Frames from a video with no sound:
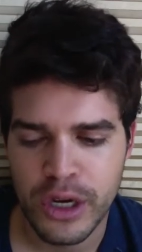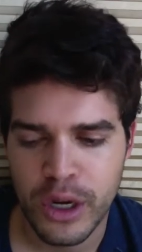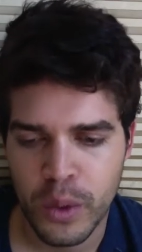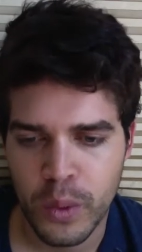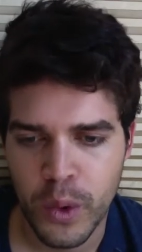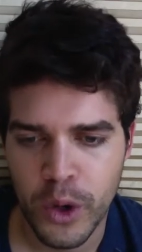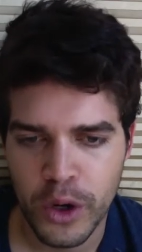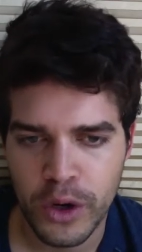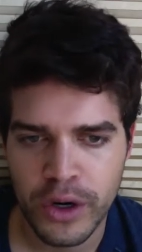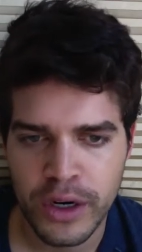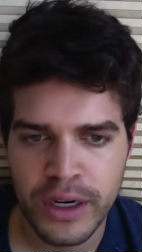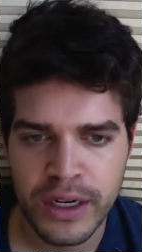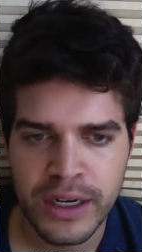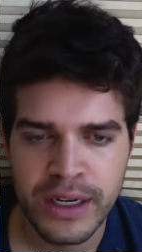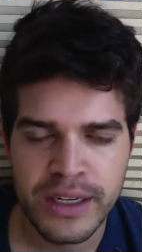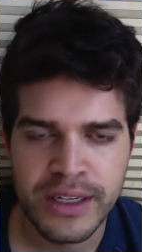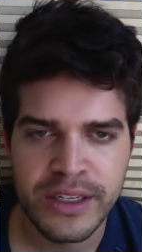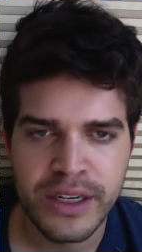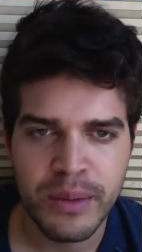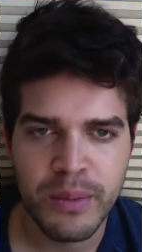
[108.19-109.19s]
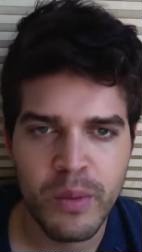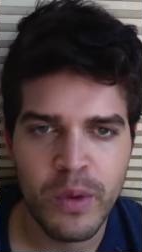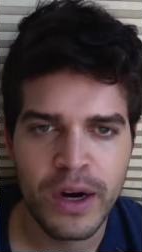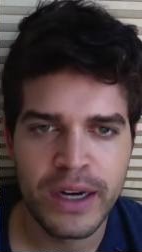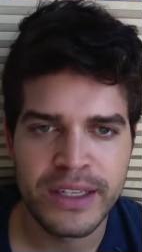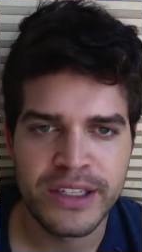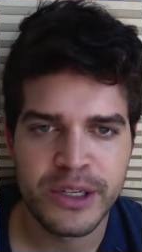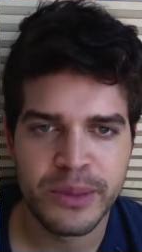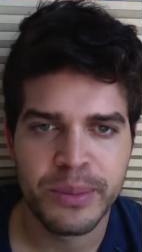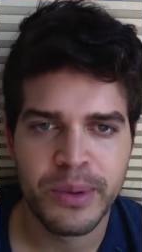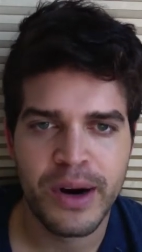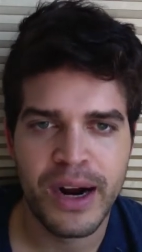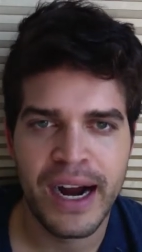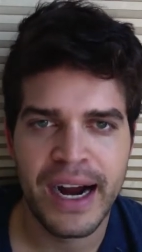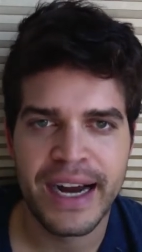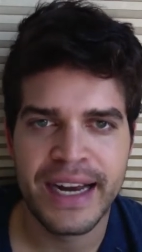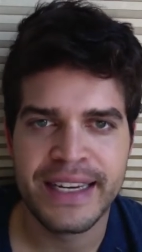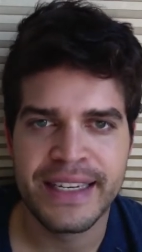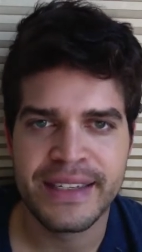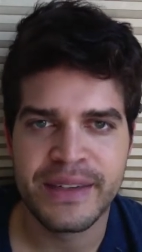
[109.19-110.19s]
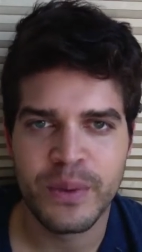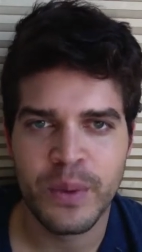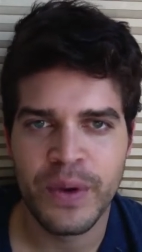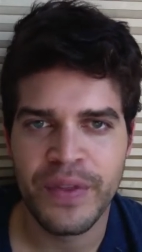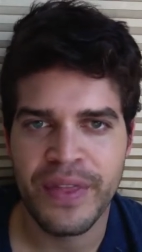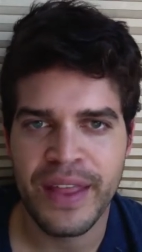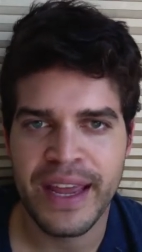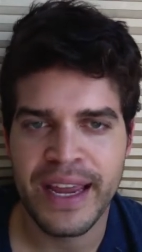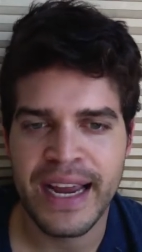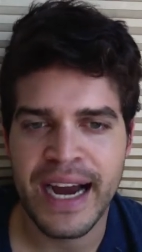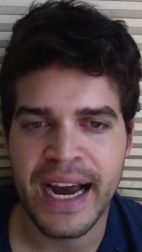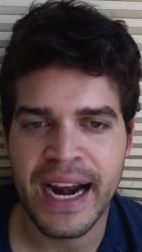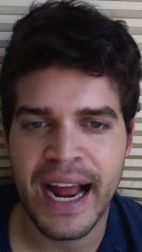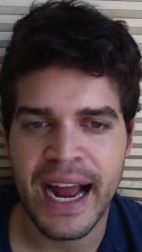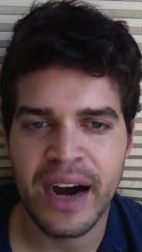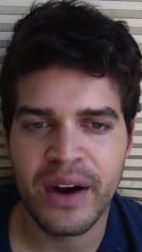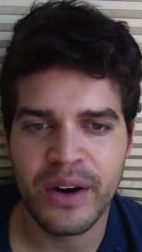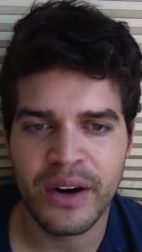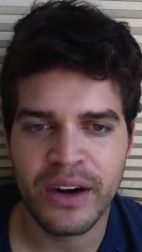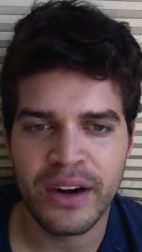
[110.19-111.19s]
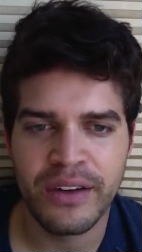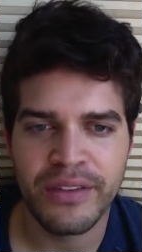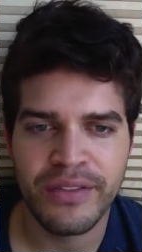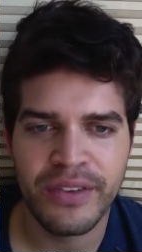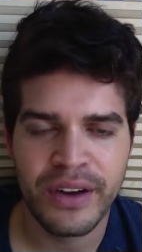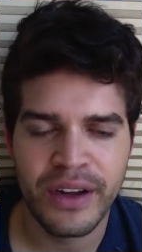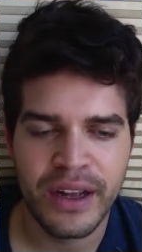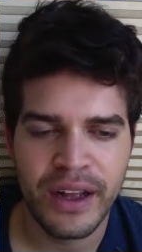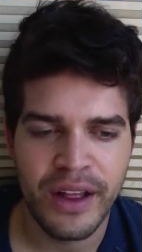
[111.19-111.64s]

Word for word: were somewhat surprised when they got out of